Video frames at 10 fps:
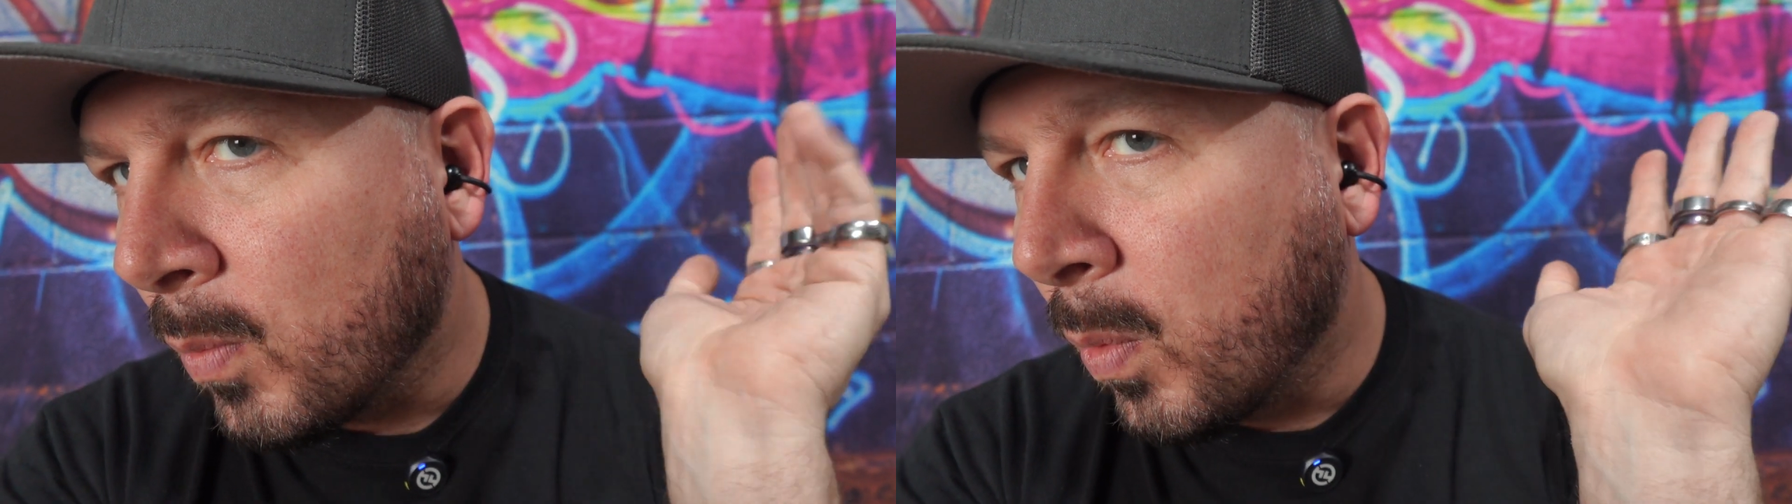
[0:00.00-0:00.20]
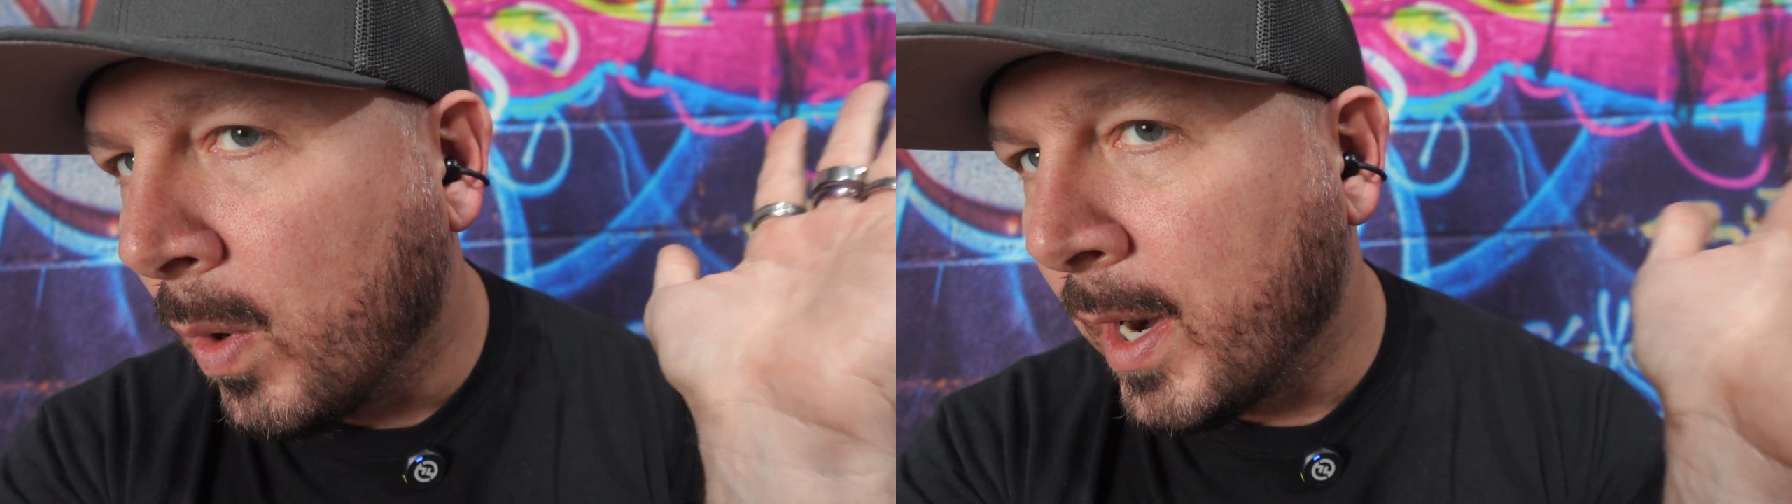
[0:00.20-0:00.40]

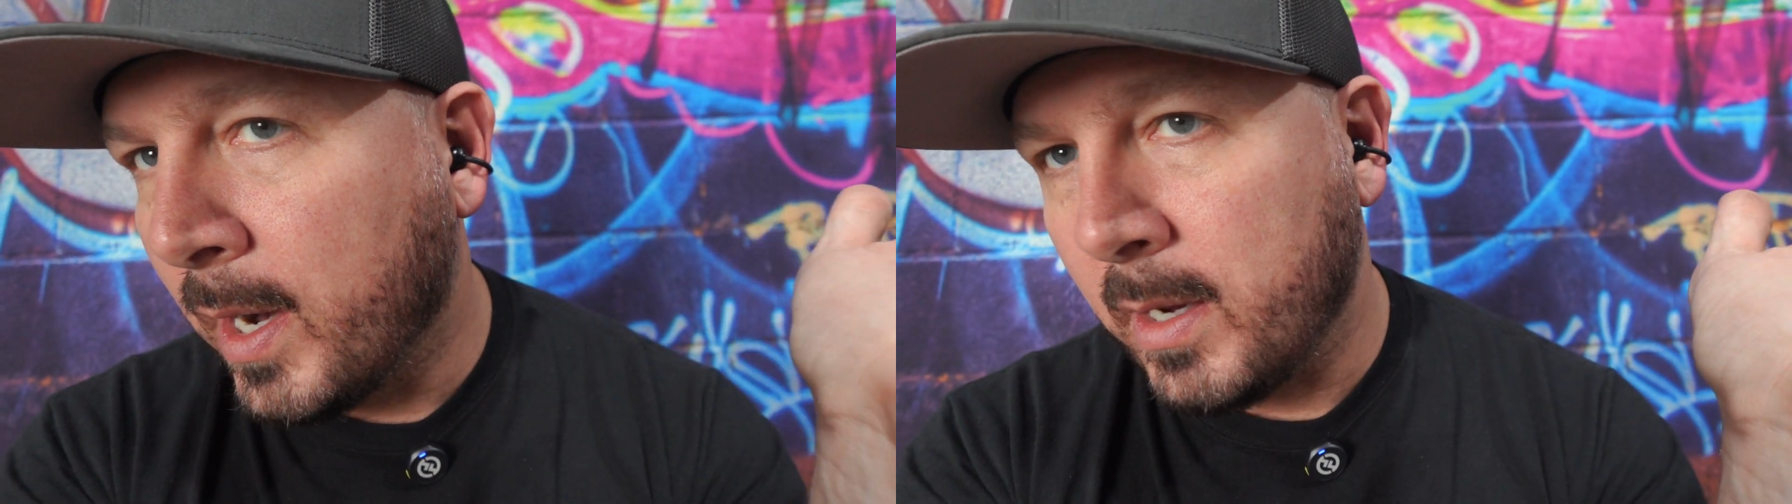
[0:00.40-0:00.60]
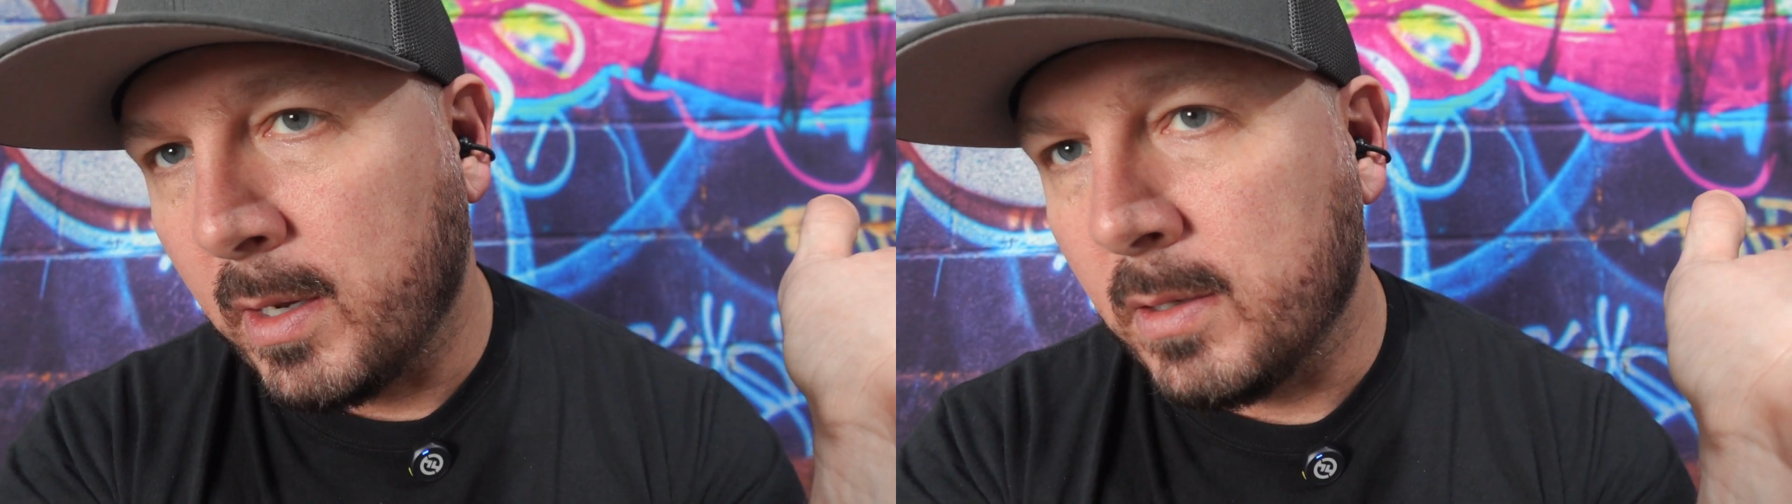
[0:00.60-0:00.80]

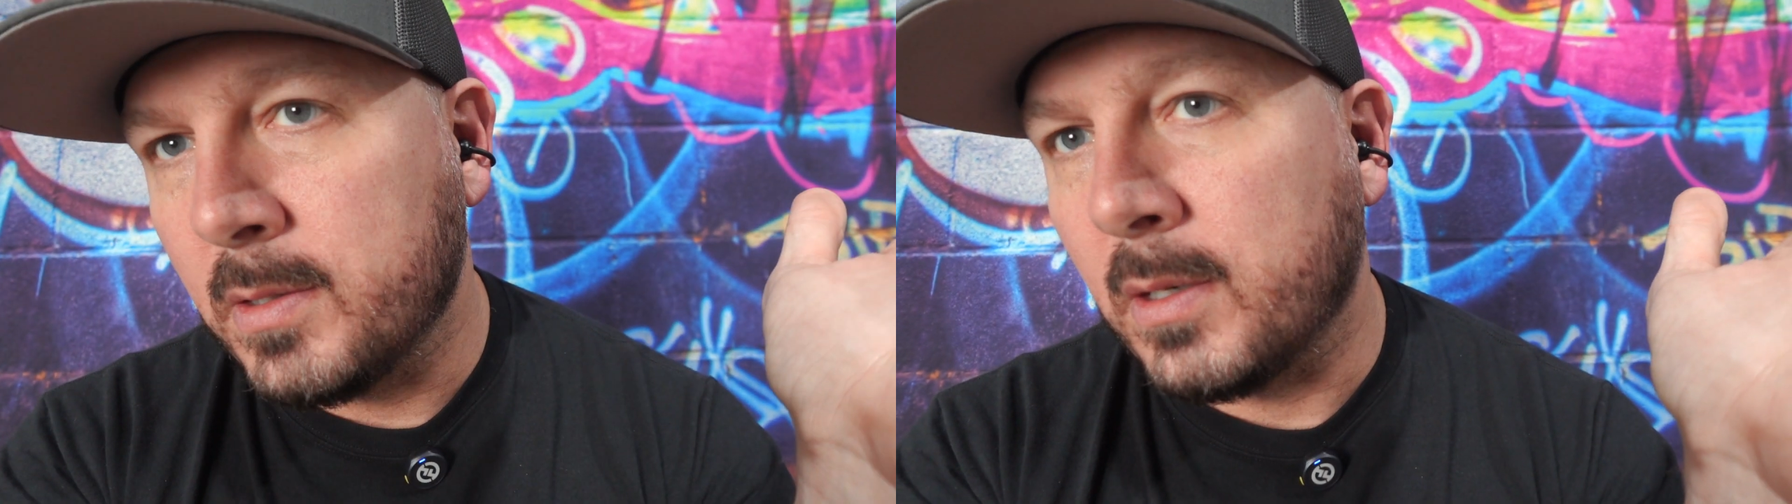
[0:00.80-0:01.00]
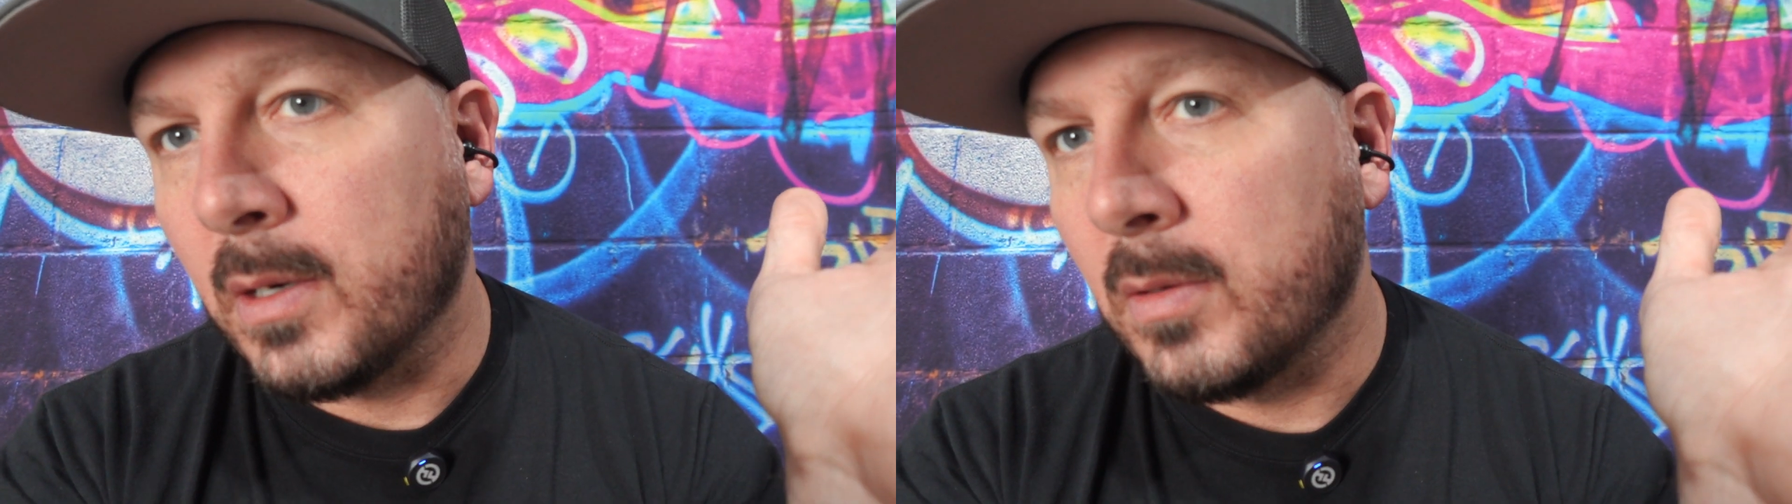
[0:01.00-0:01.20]
way
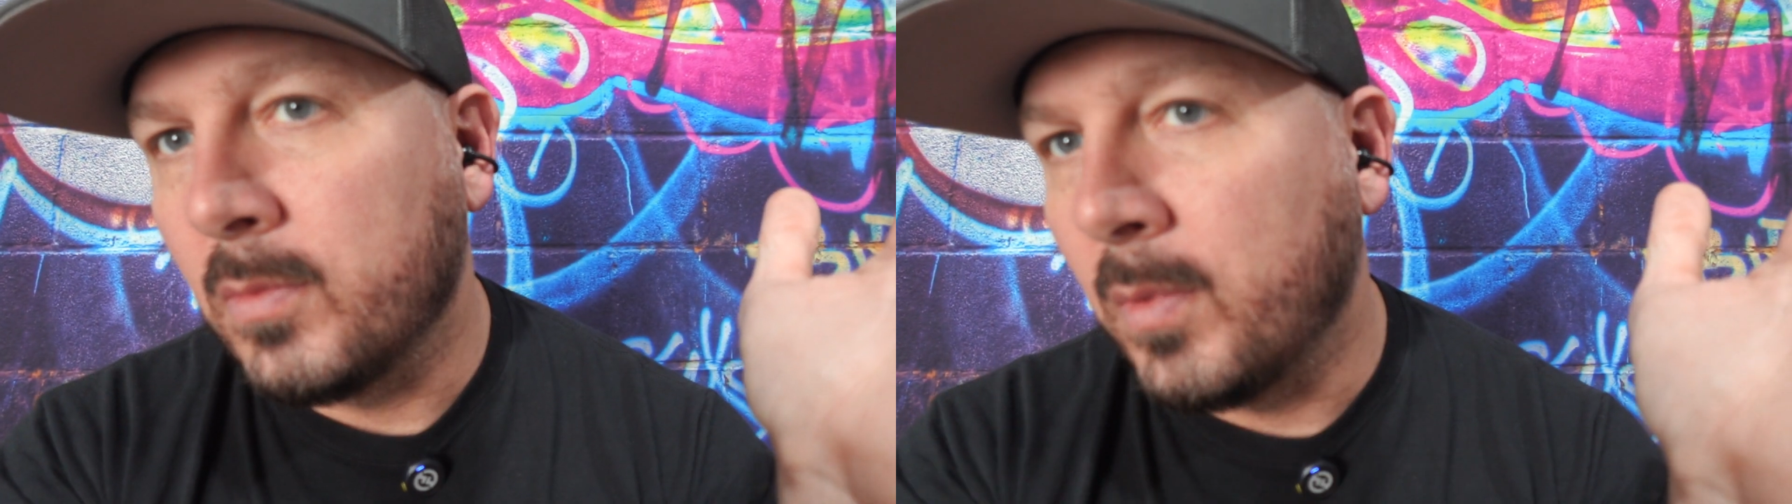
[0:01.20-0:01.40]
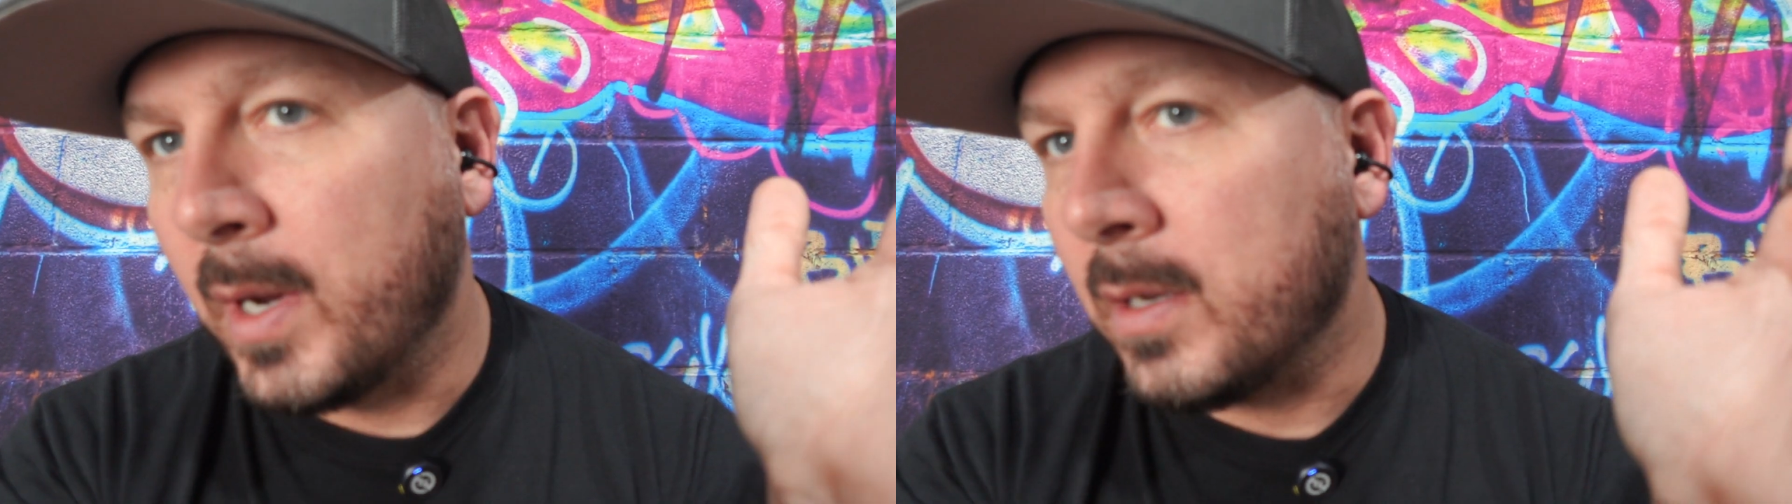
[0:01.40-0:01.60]
easier,
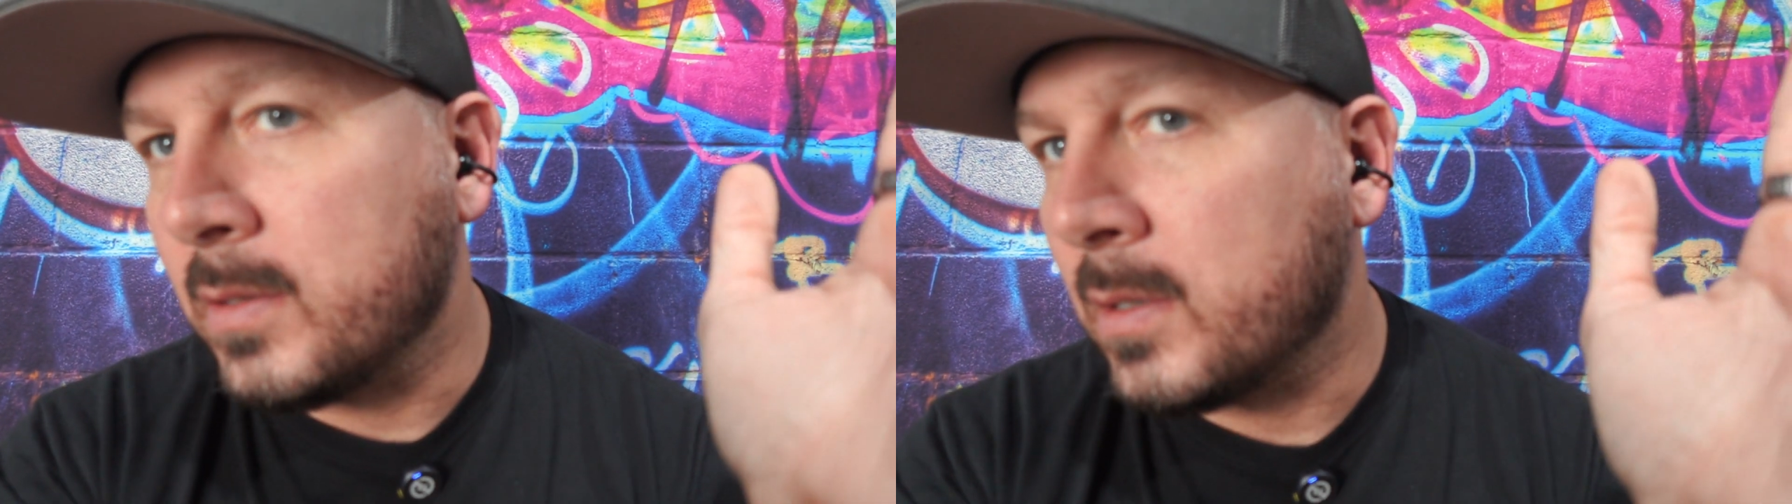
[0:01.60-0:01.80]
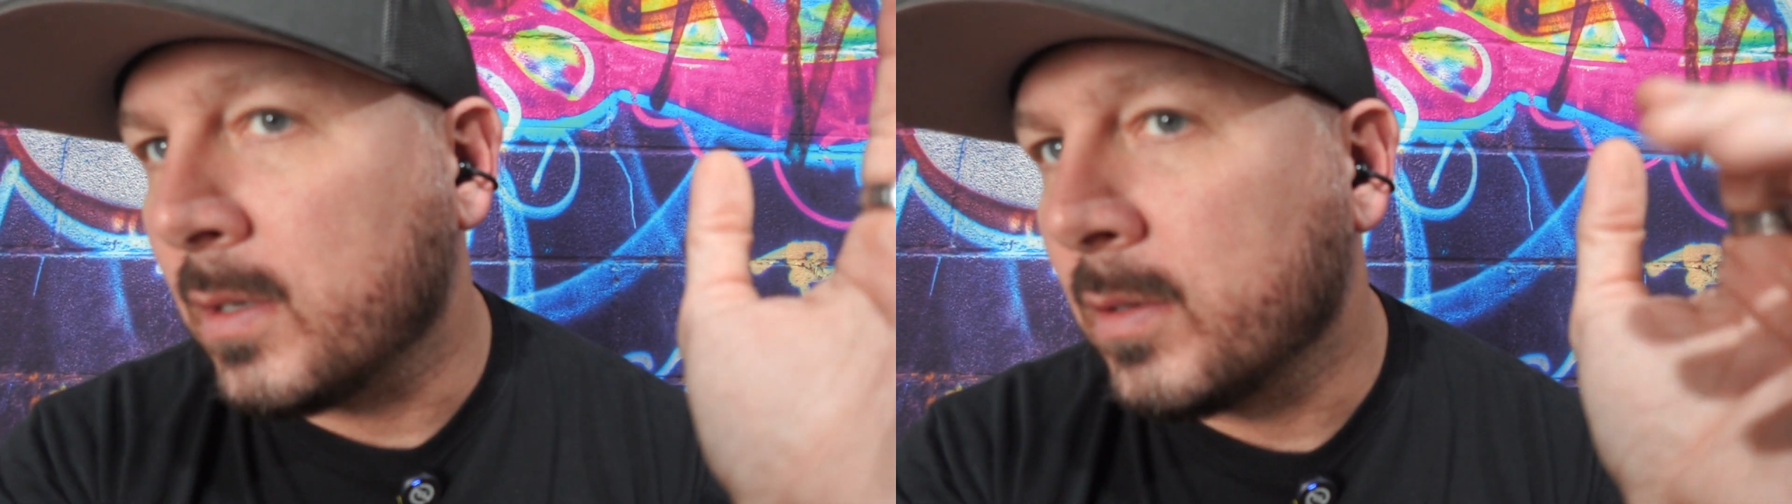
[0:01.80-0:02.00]
way
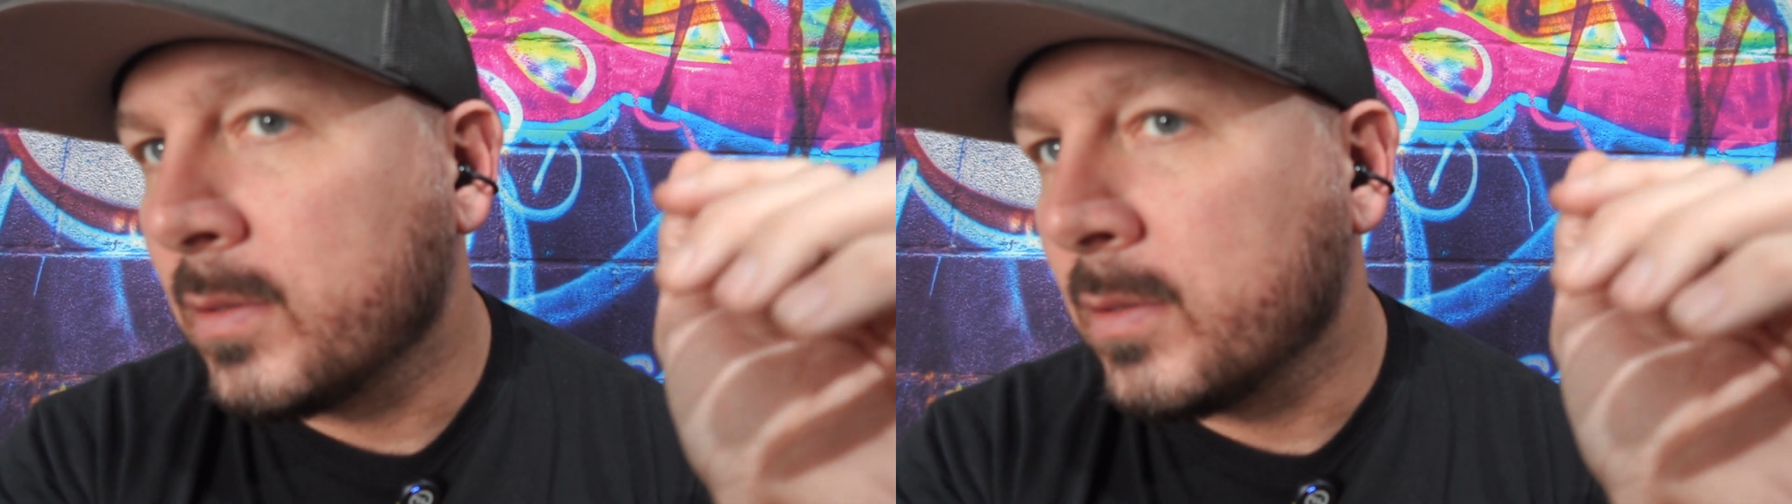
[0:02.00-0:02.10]
easier.